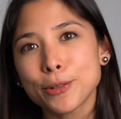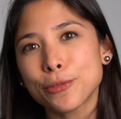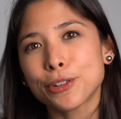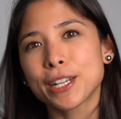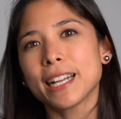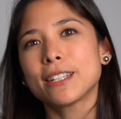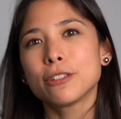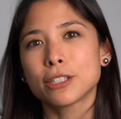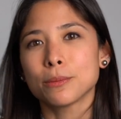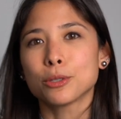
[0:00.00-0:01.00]
Don't forget
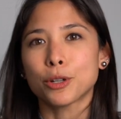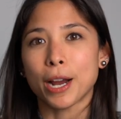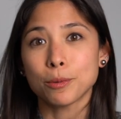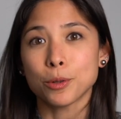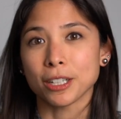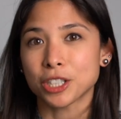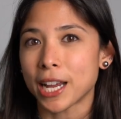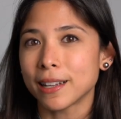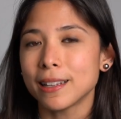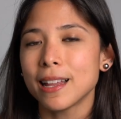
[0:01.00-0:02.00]
to subscribe to our
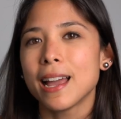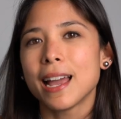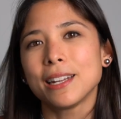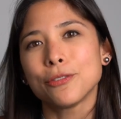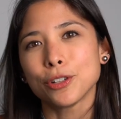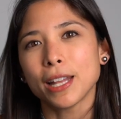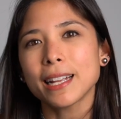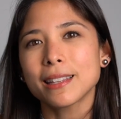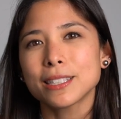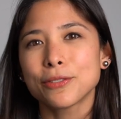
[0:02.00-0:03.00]
channel, and if you
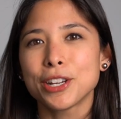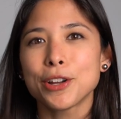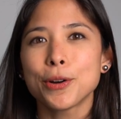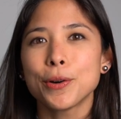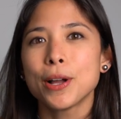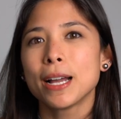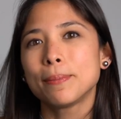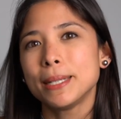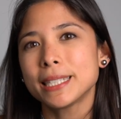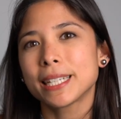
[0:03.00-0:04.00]
like this video,
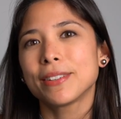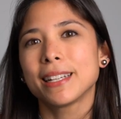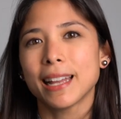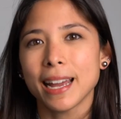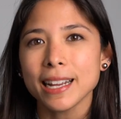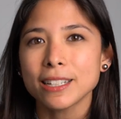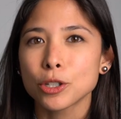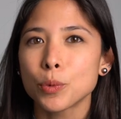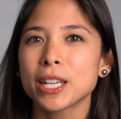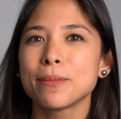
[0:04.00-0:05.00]
please give it a like
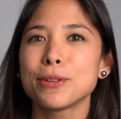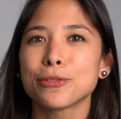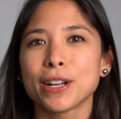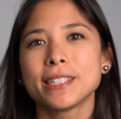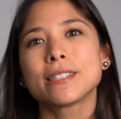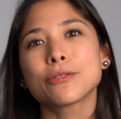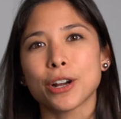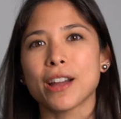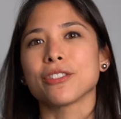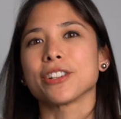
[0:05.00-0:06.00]
so we can be friends
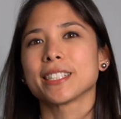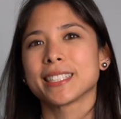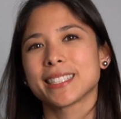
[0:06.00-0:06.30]
forever.